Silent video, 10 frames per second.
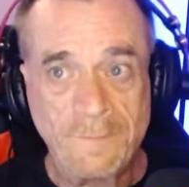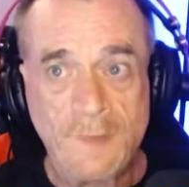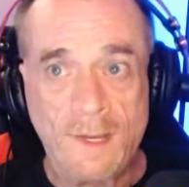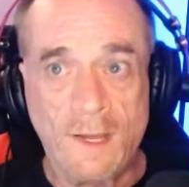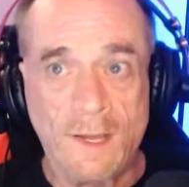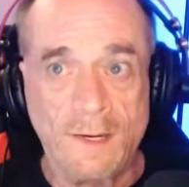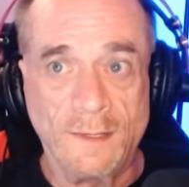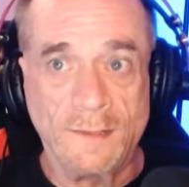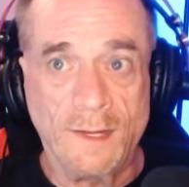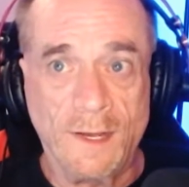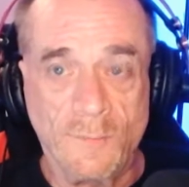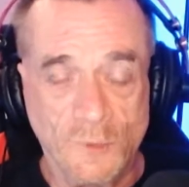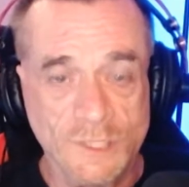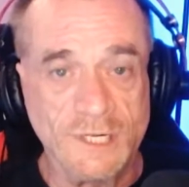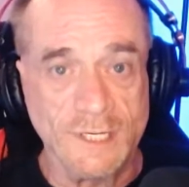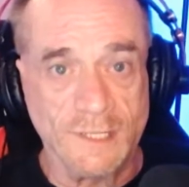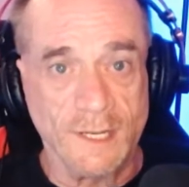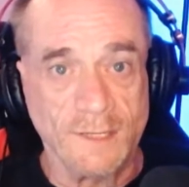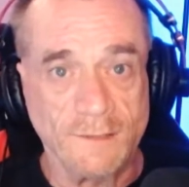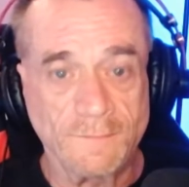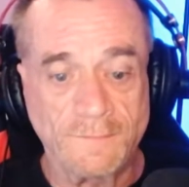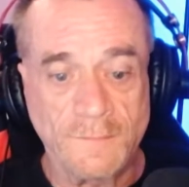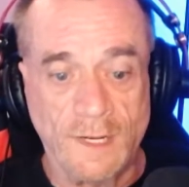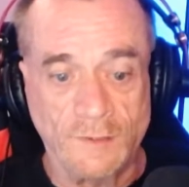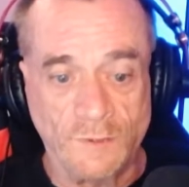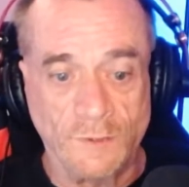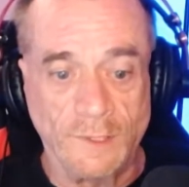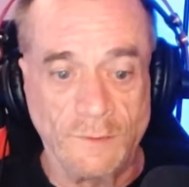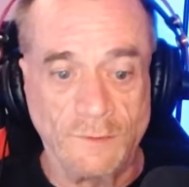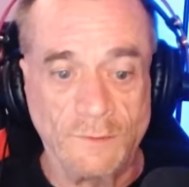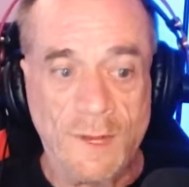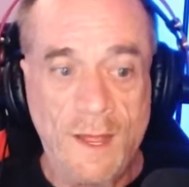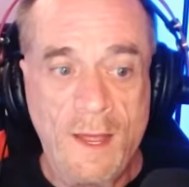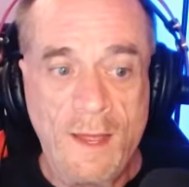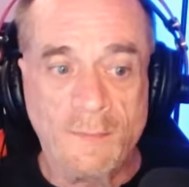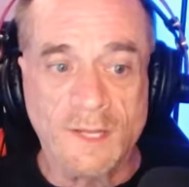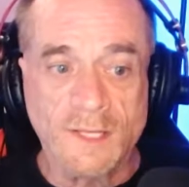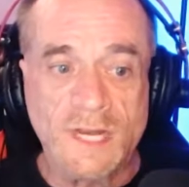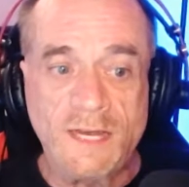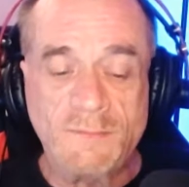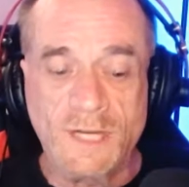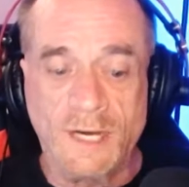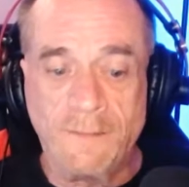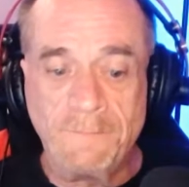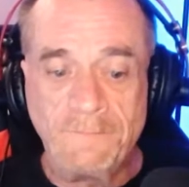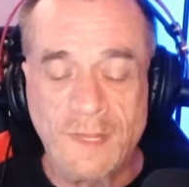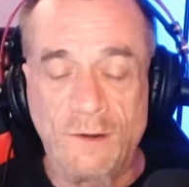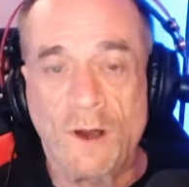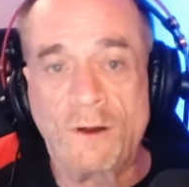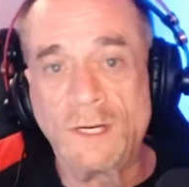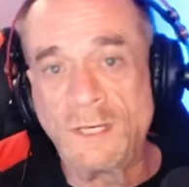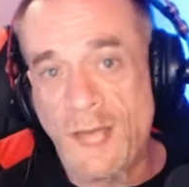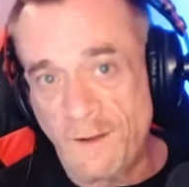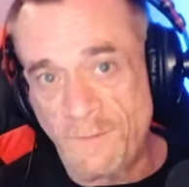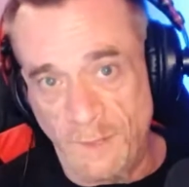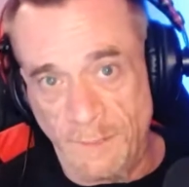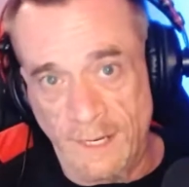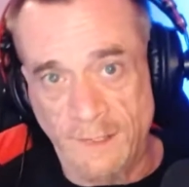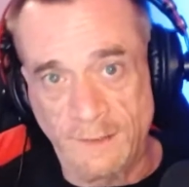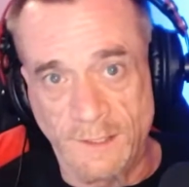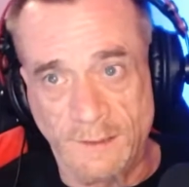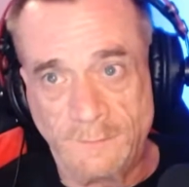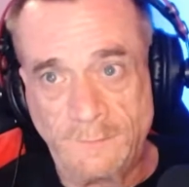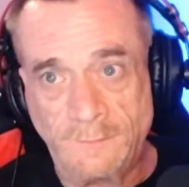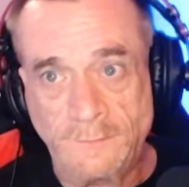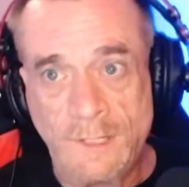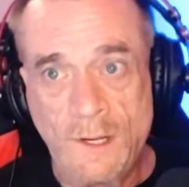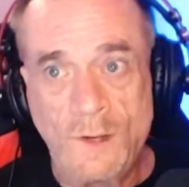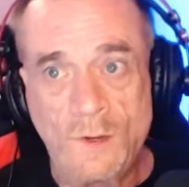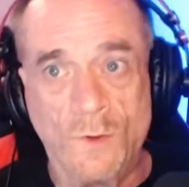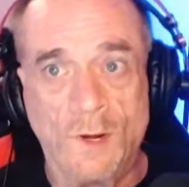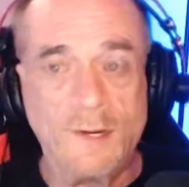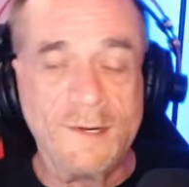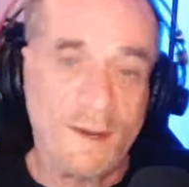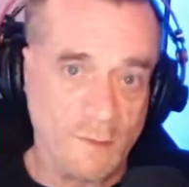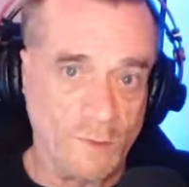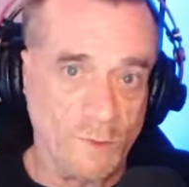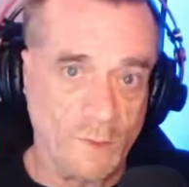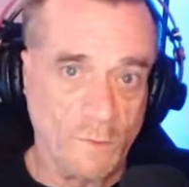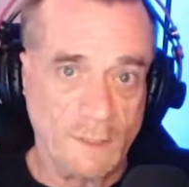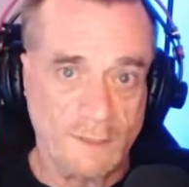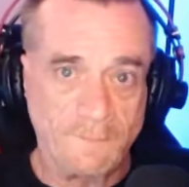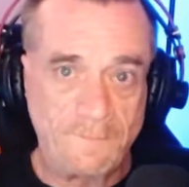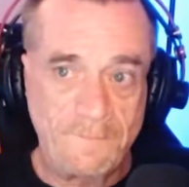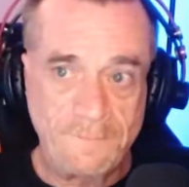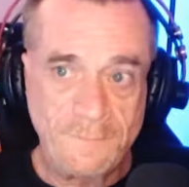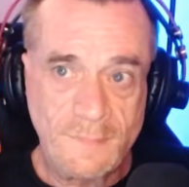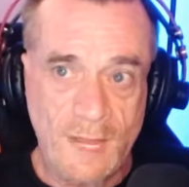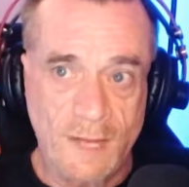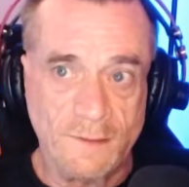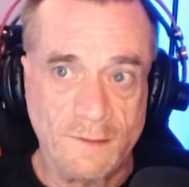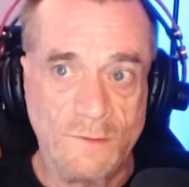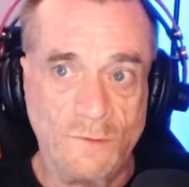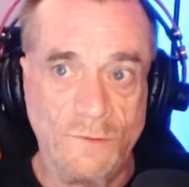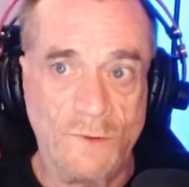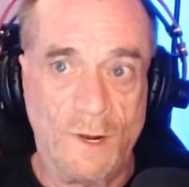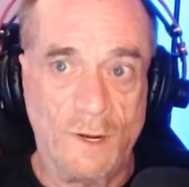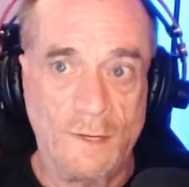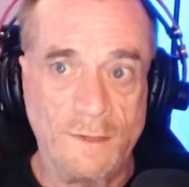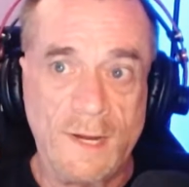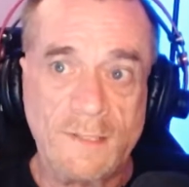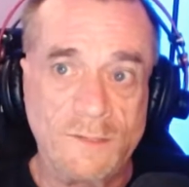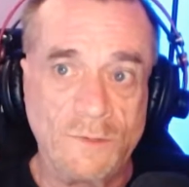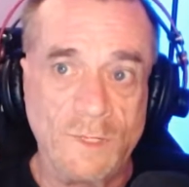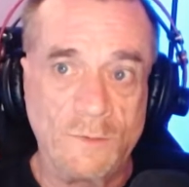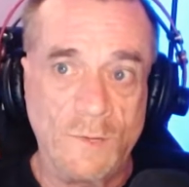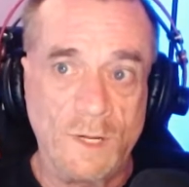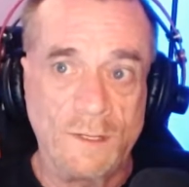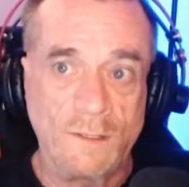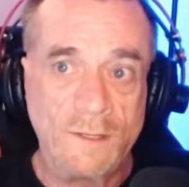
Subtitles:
And I appreciate that. I truly do. But at the same time, there are a lot of people out there who are not doing well, and who are not doing well